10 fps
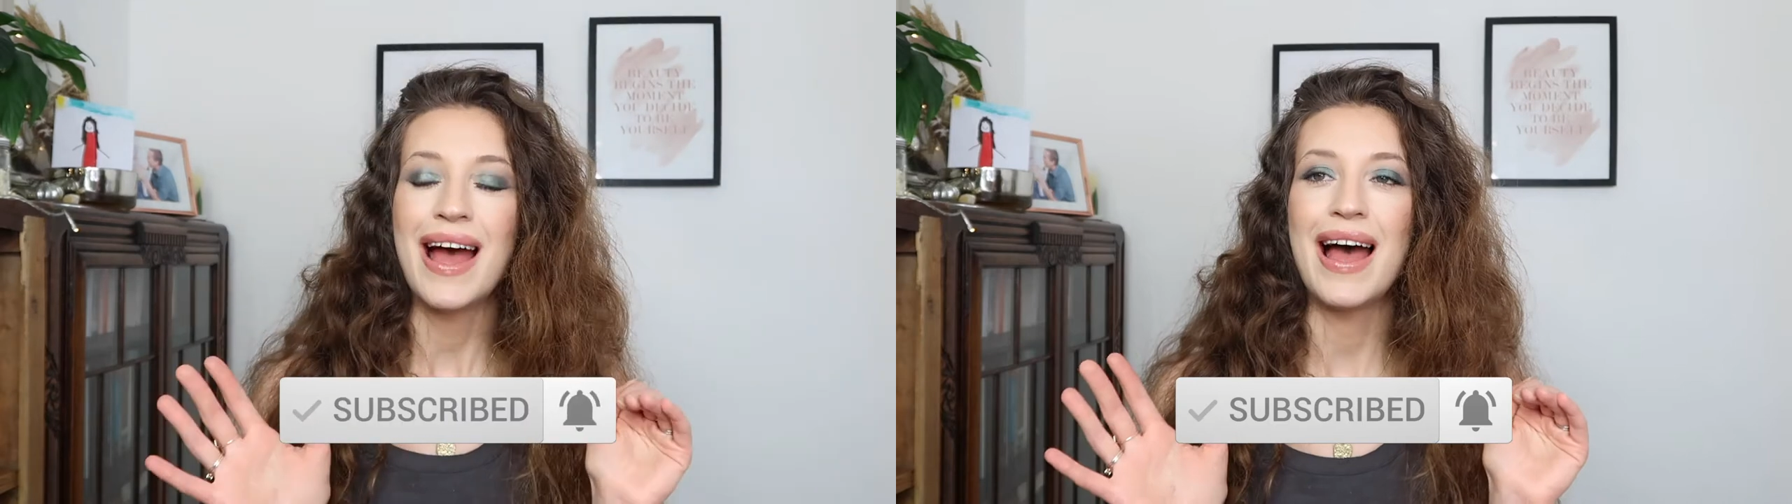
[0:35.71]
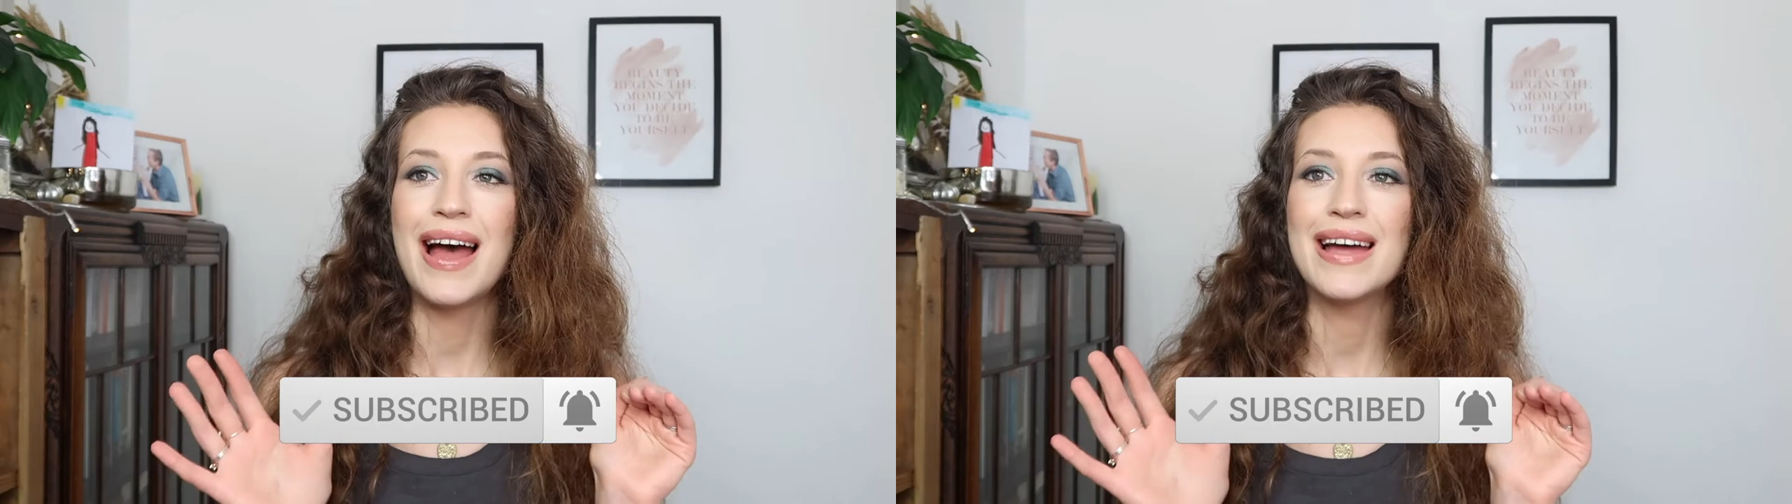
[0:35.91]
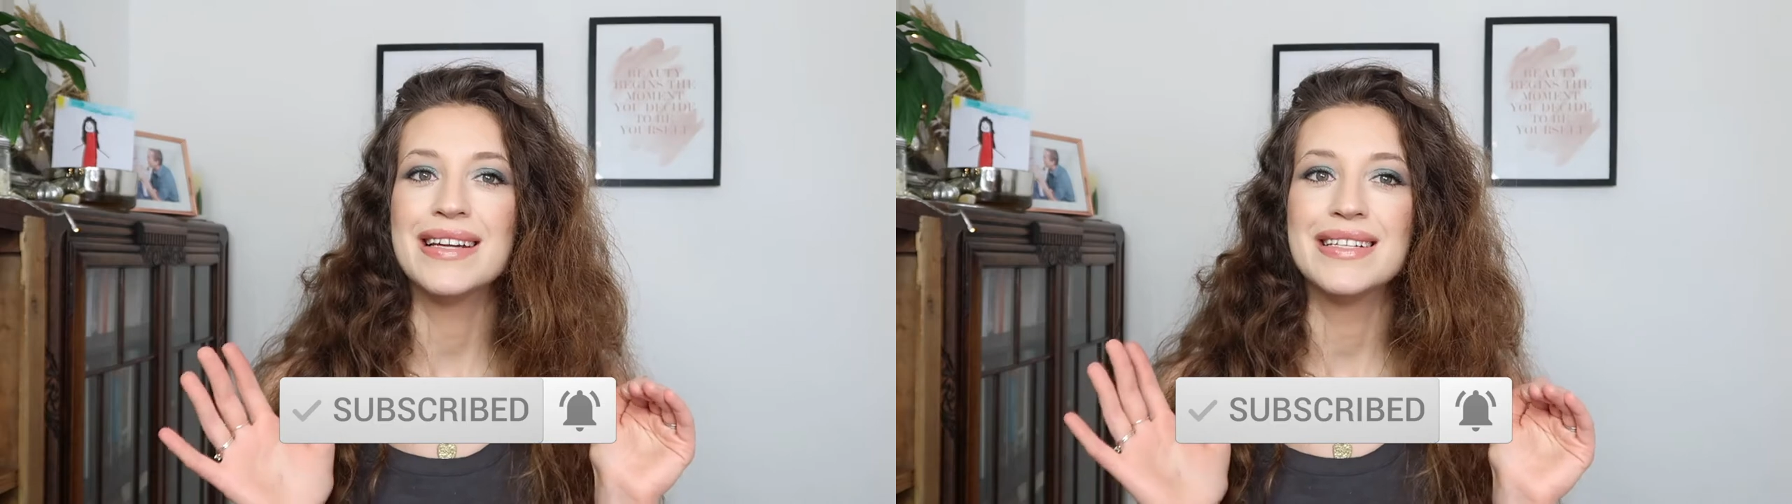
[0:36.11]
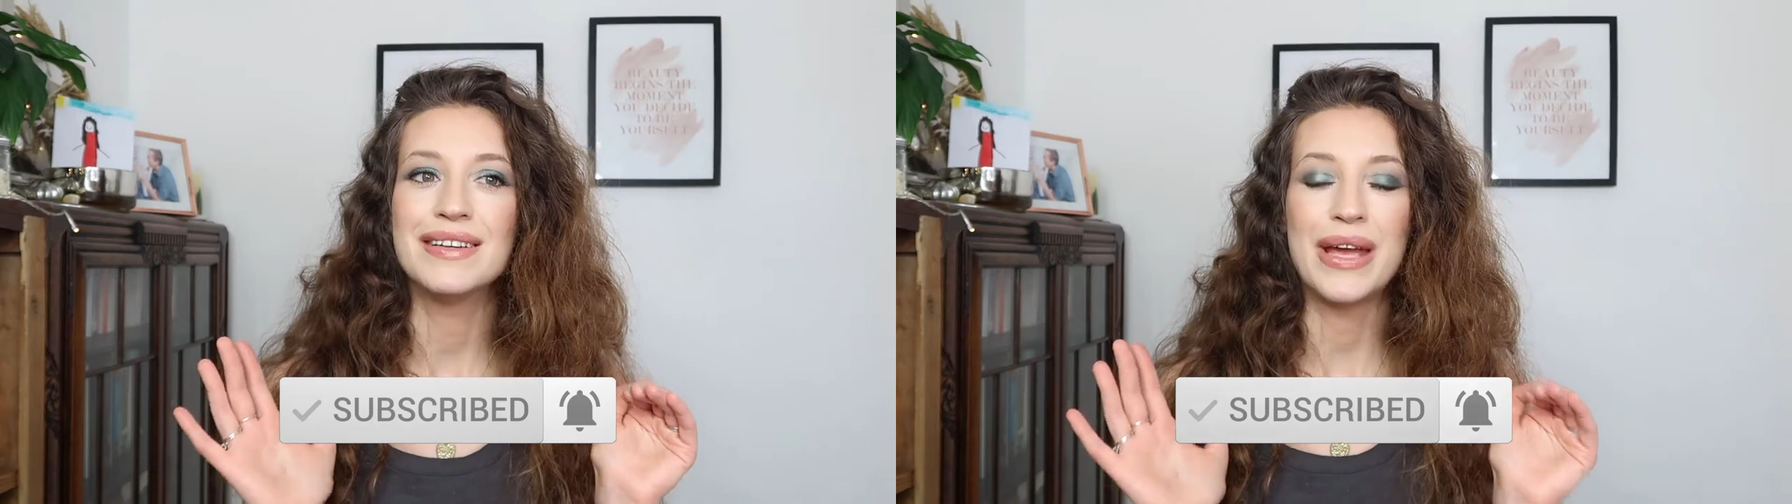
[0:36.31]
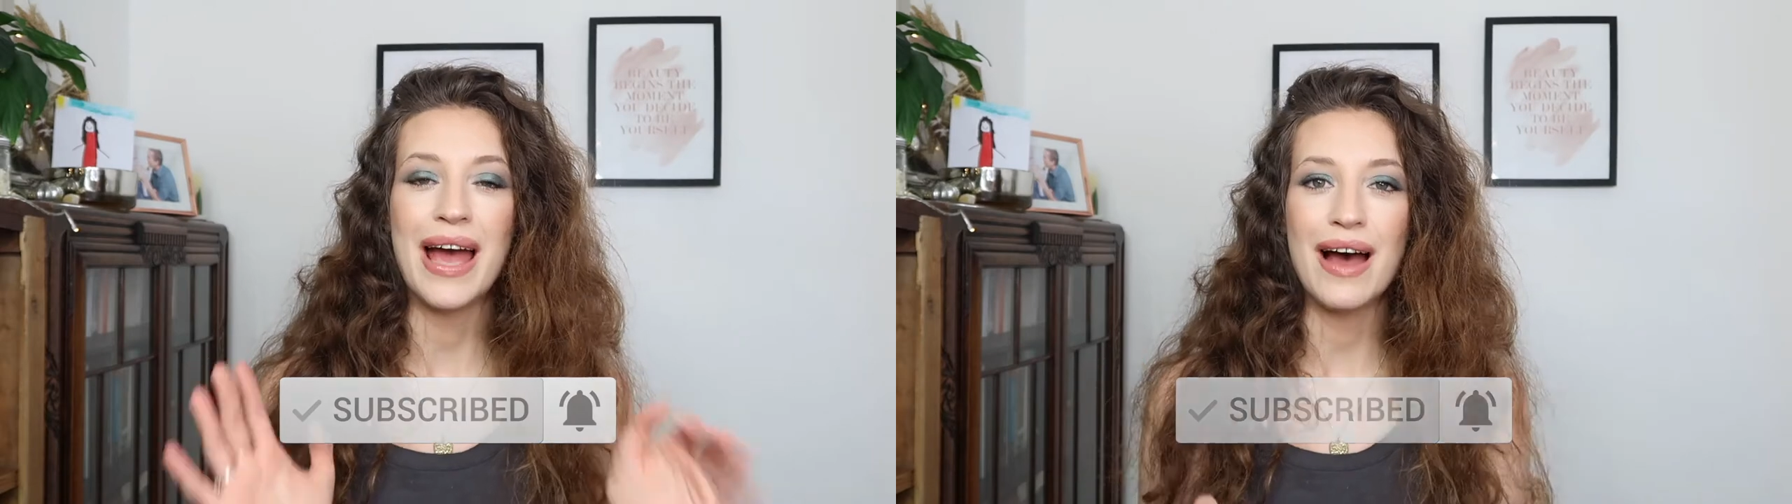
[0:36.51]
and
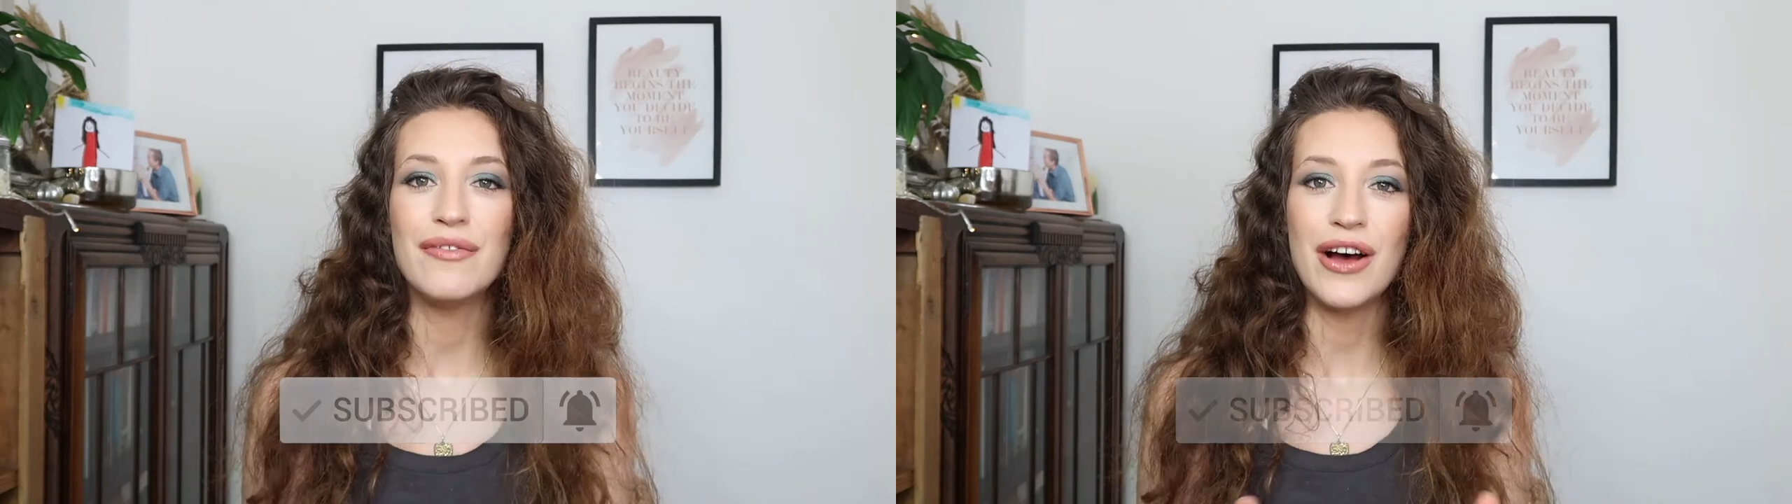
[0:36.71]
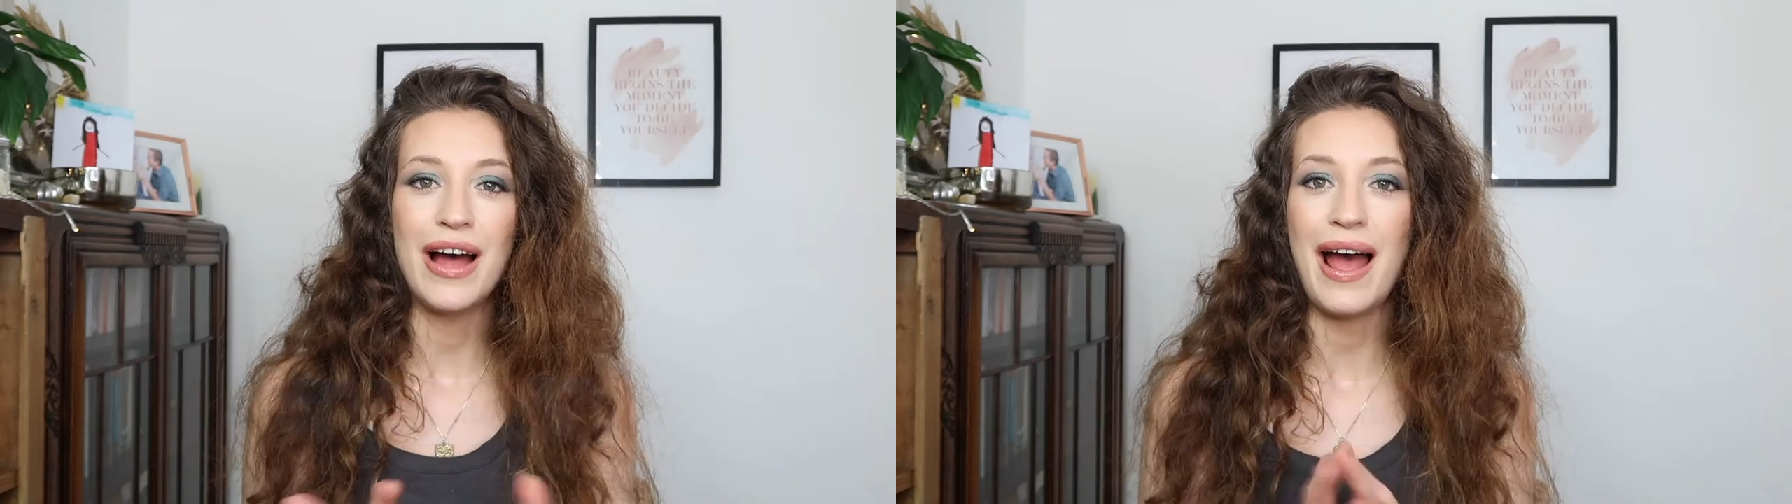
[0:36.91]
we have our